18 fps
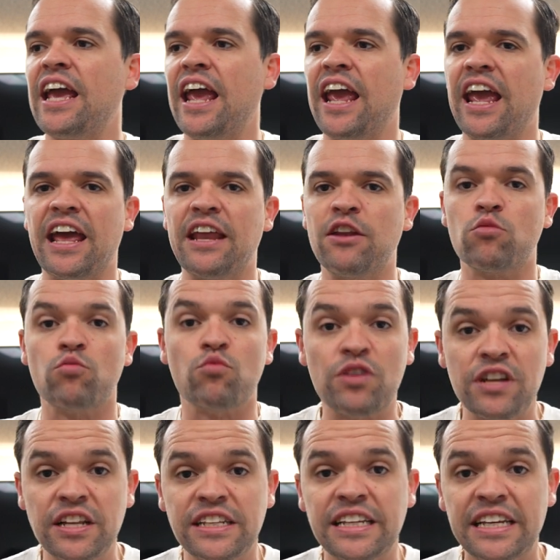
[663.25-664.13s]
and
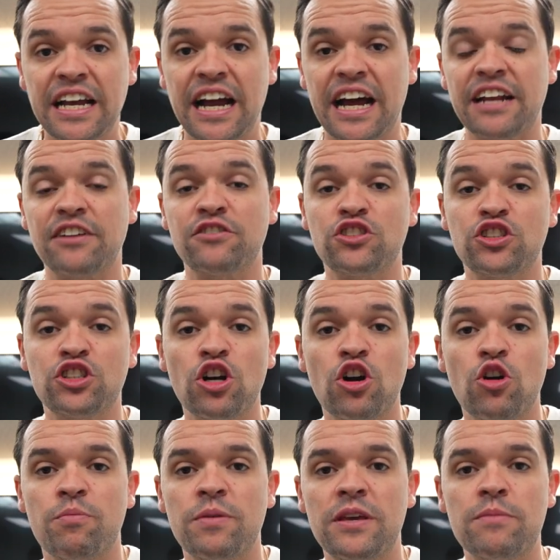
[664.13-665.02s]
really kind of
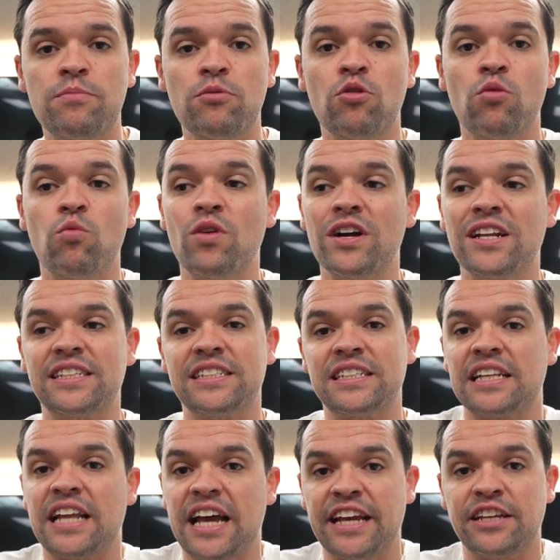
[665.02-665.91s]
show people what
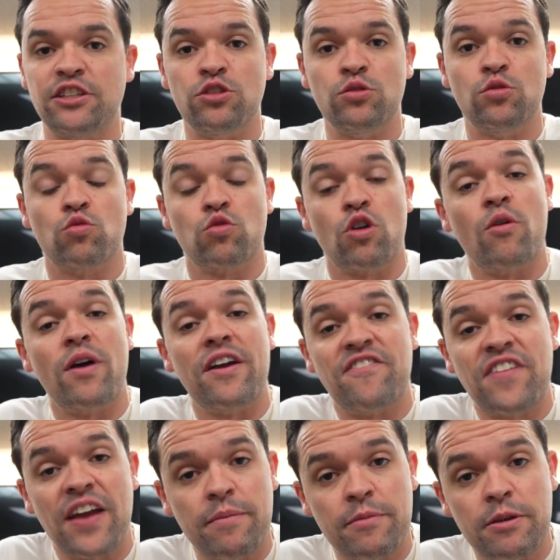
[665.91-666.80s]
it's like to grow a
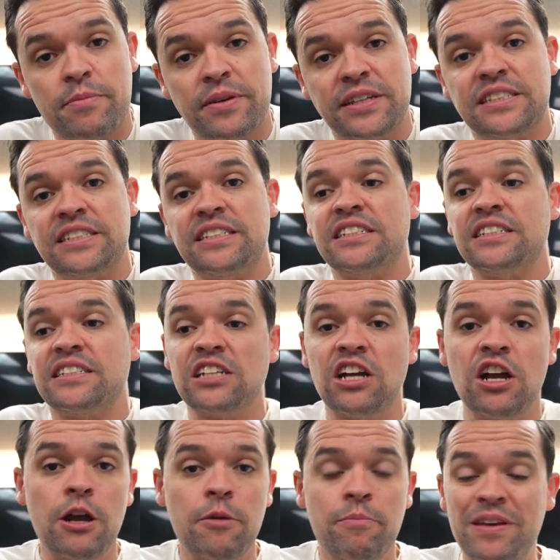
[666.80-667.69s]
family business,
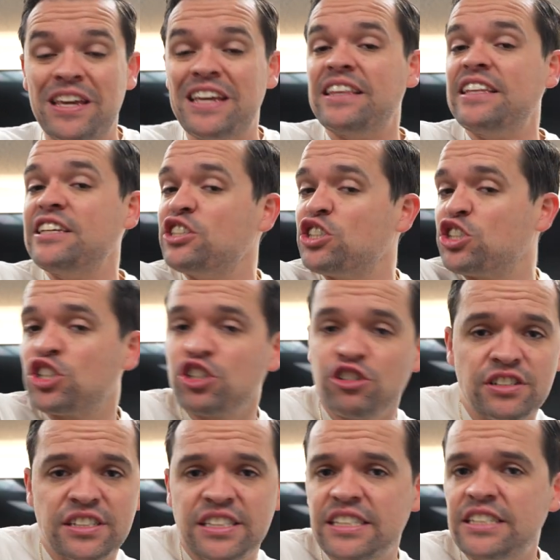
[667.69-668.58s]
be in the
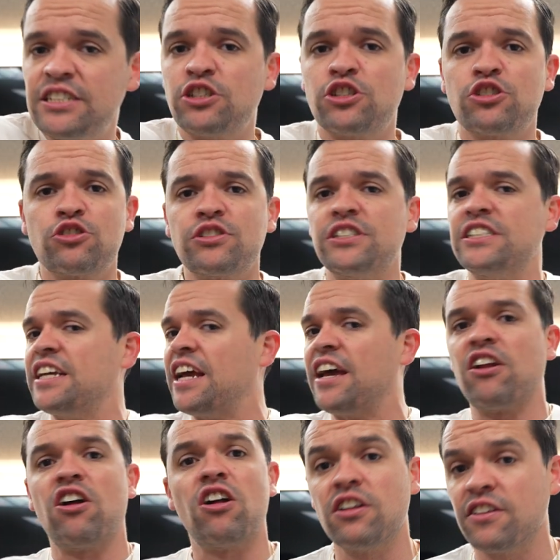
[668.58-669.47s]
insurance industry,
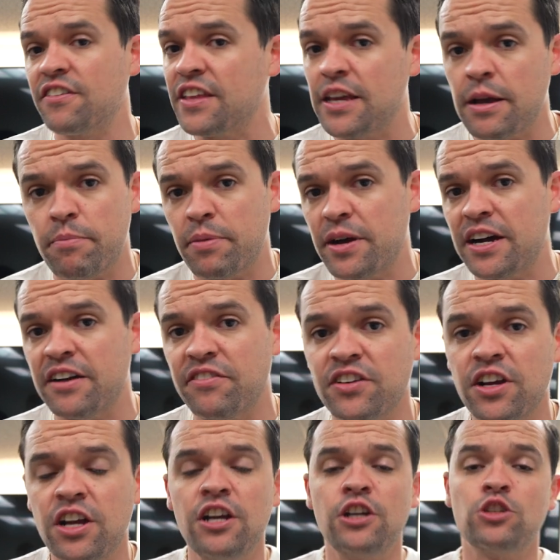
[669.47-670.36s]
and all of the
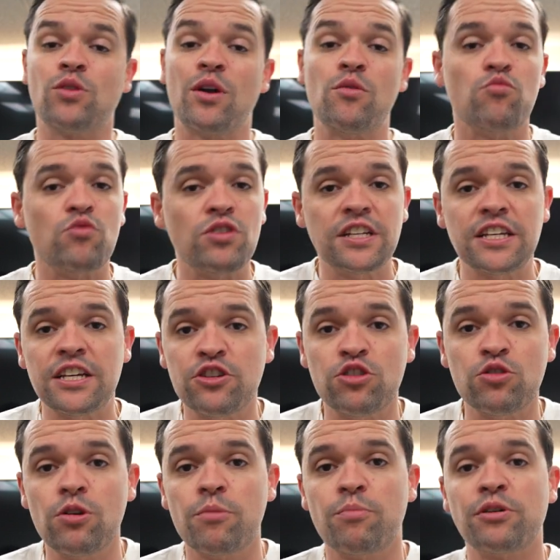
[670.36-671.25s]
above. So I really
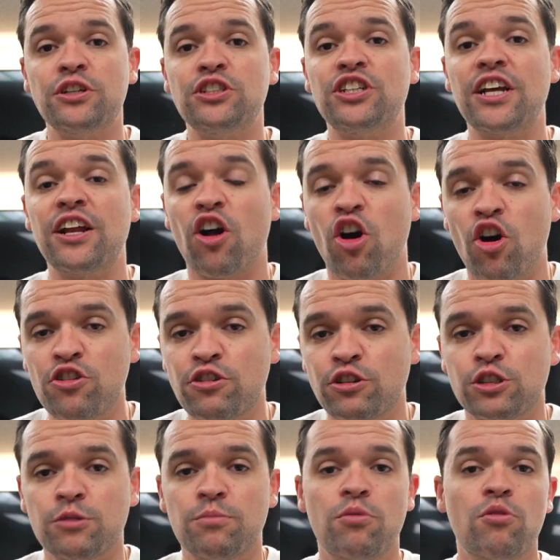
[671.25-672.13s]
do appreciate all
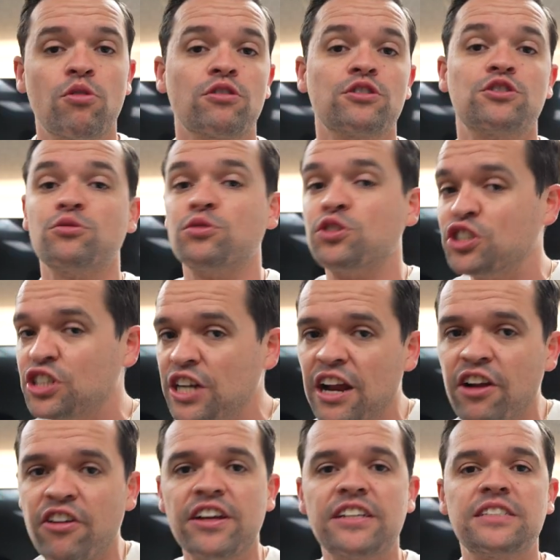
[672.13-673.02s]
your support. So
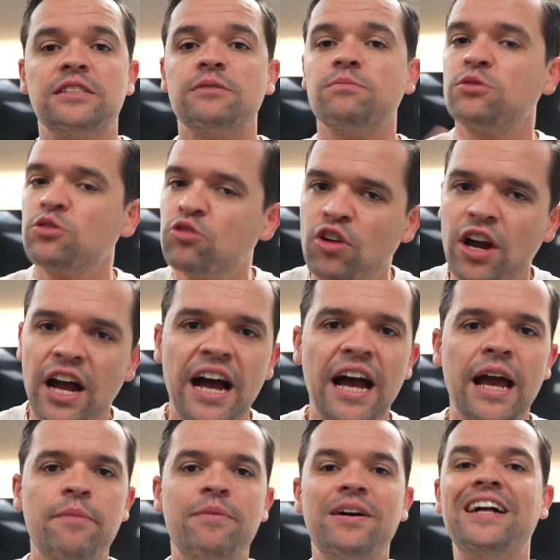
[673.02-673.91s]
share it,
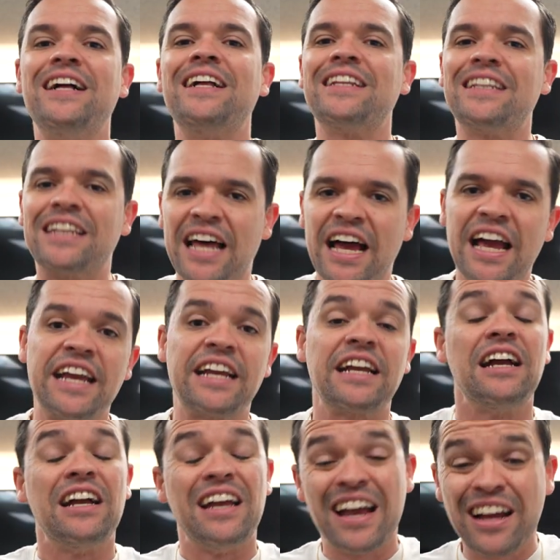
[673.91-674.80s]
subscribe,
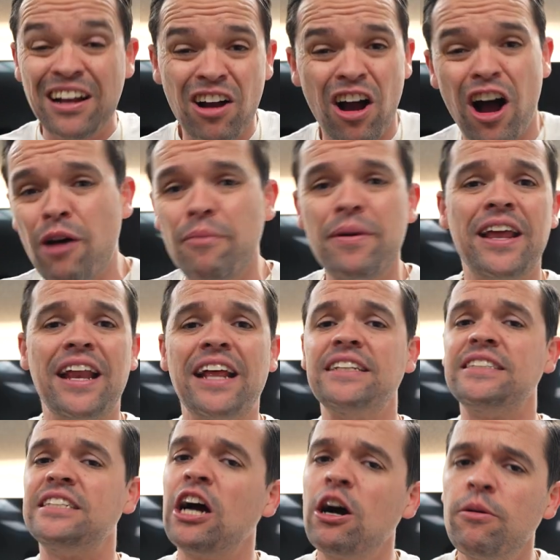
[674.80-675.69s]
like, and comment,
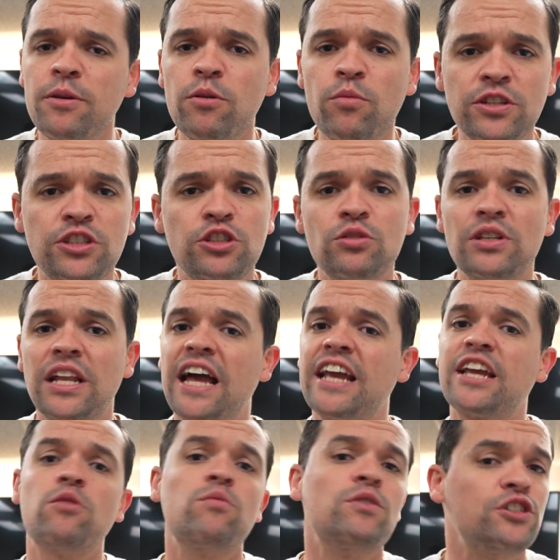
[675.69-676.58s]
and tell me what you
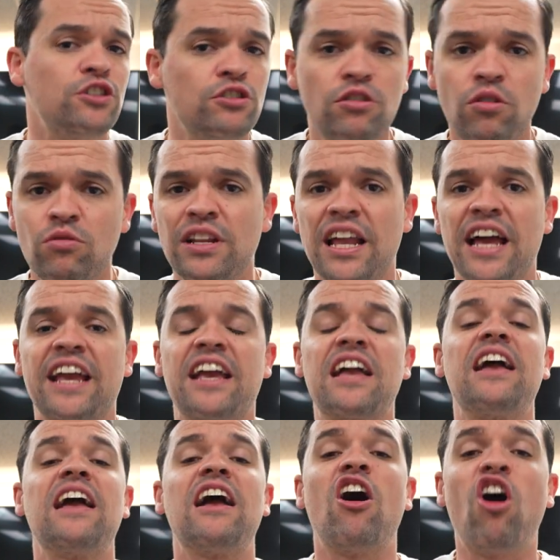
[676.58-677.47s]
like and what you don't like.
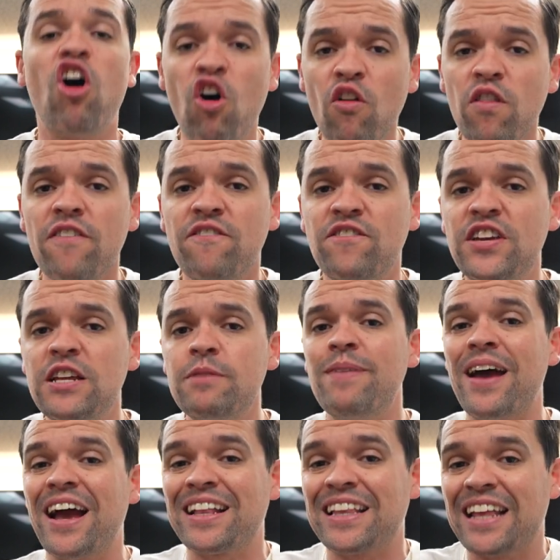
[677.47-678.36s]
All the
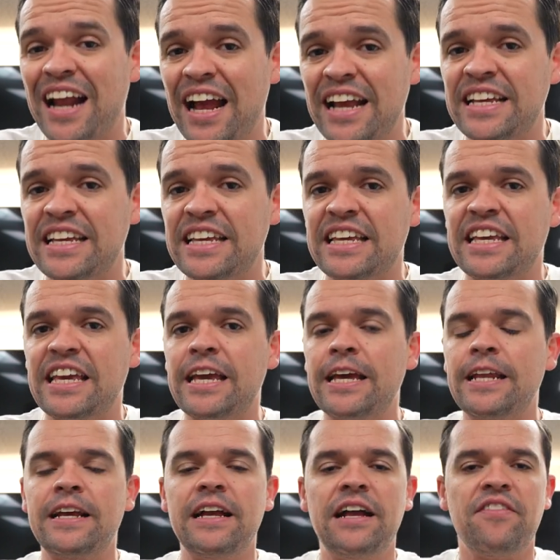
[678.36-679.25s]
feedback that I can
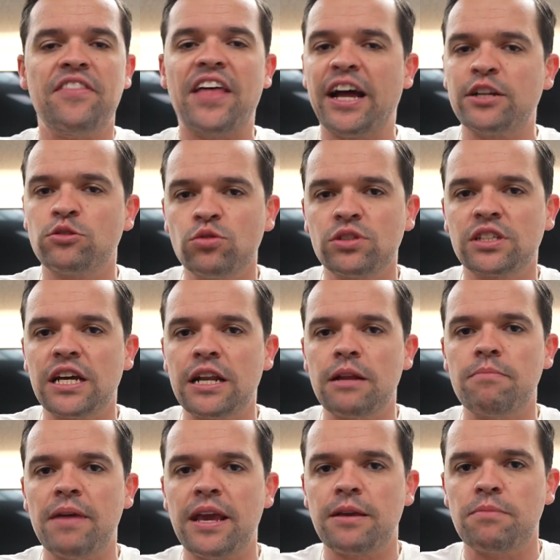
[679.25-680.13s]
get, that's what's
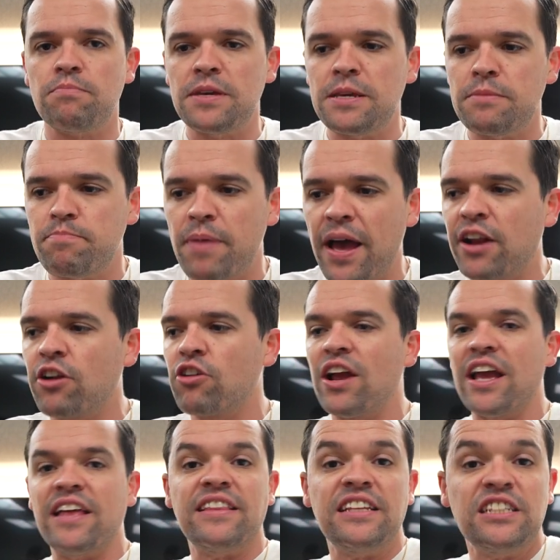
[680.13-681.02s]
gonna make me better
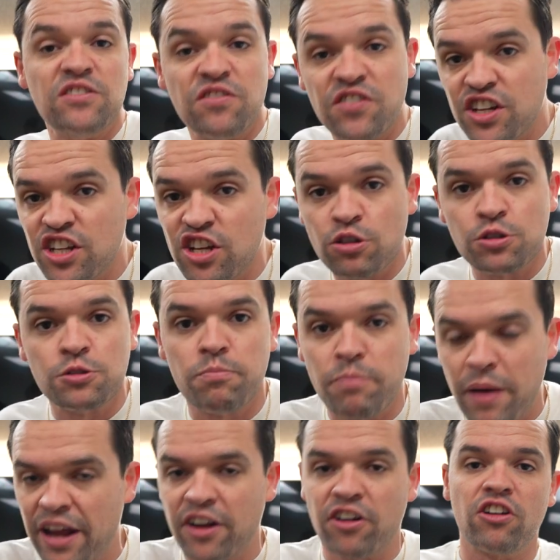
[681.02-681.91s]
and these videos
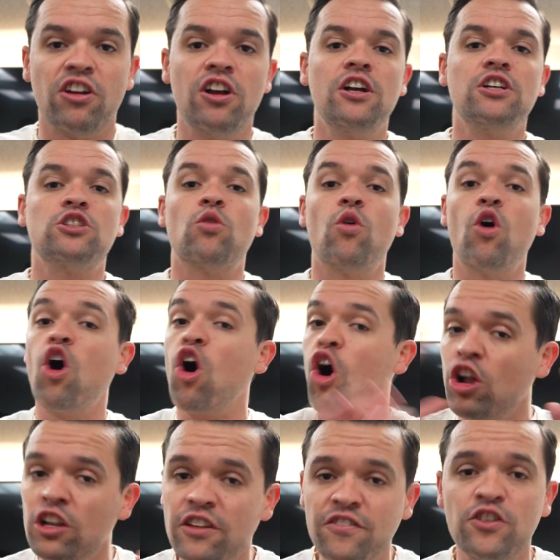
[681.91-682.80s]
better. So
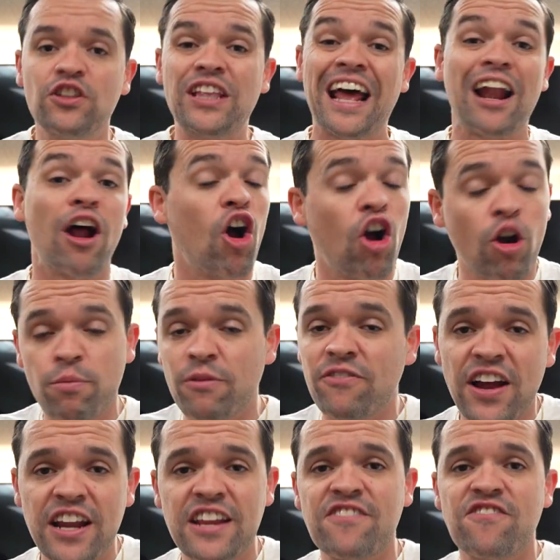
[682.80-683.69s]
all of you that are
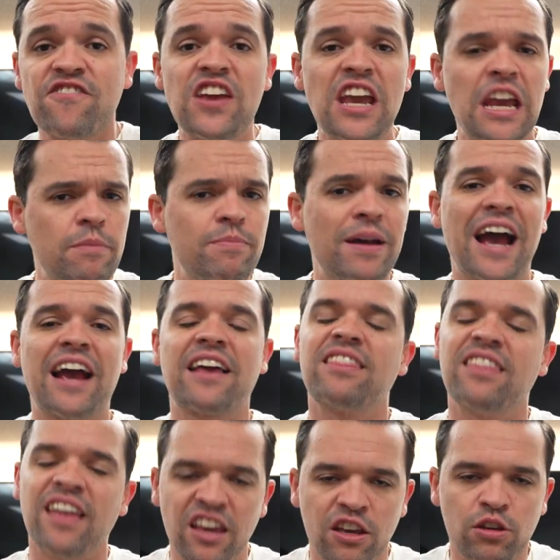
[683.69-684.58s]
providing feedback,
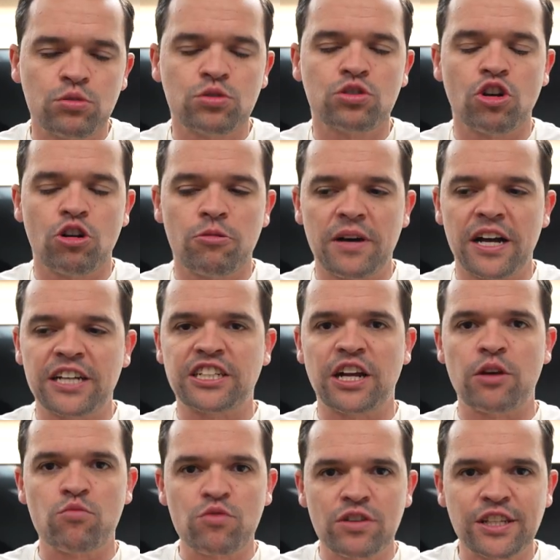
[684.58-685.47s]
thank you so much.
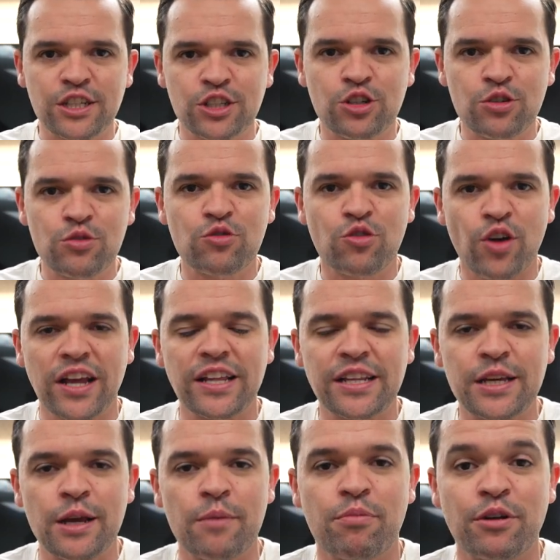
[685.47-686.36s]
I really do
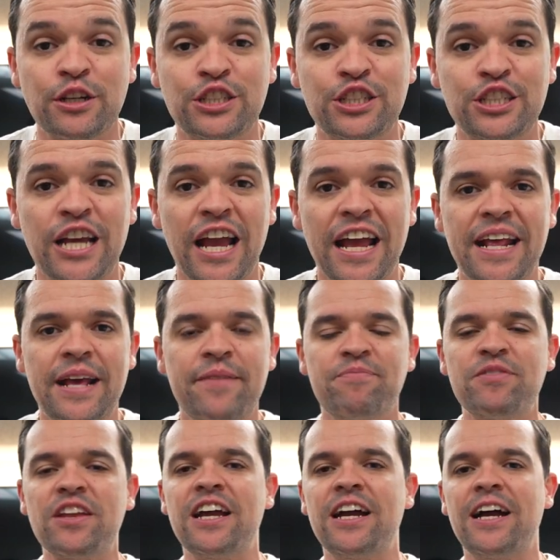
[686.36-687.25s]
greatly appreciate
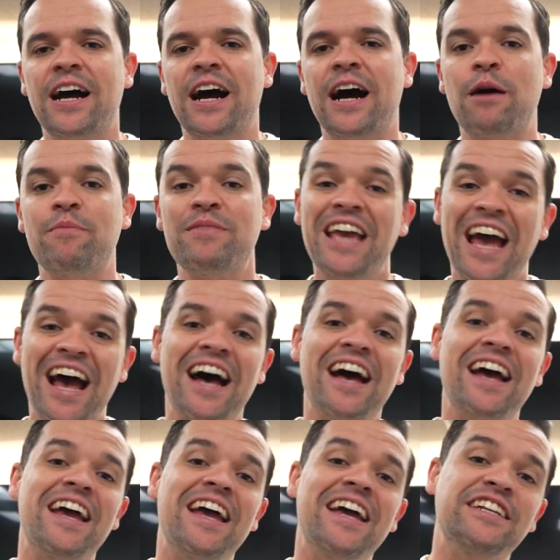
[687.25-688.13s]
it.
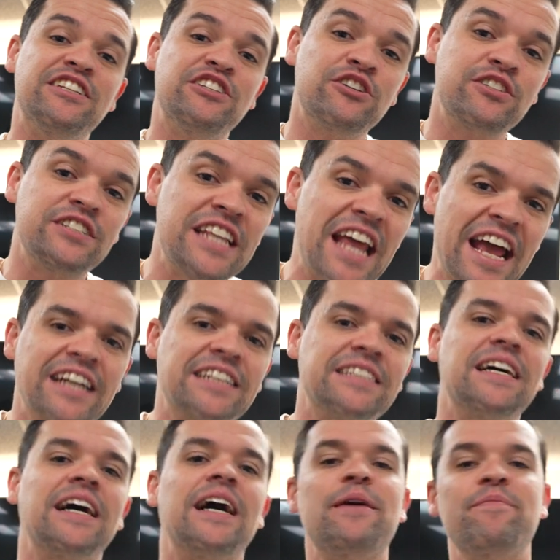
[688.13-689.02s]
Yeah, until
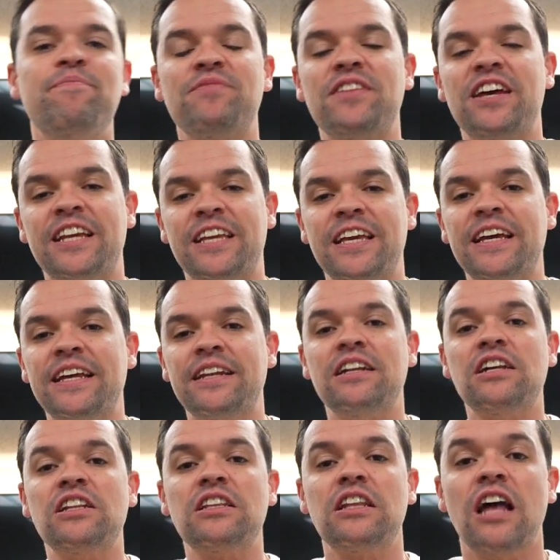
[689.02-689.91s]
next time,
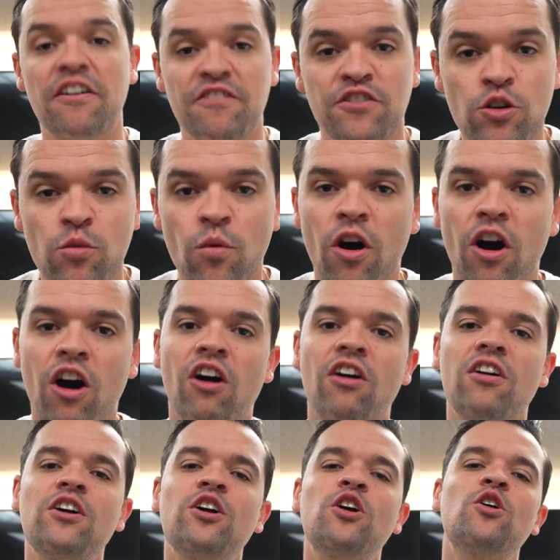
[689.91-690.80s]
again, love you
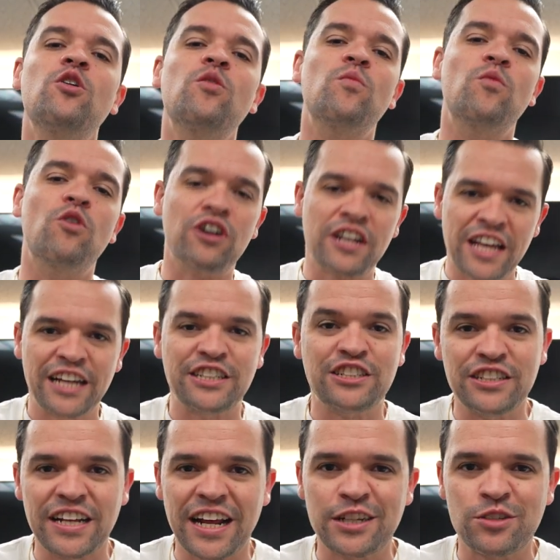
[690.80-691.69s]
all. We'll
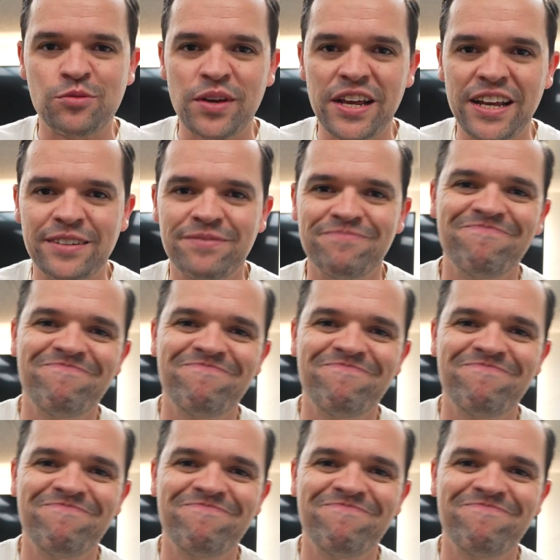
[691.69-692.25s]
catch you next week.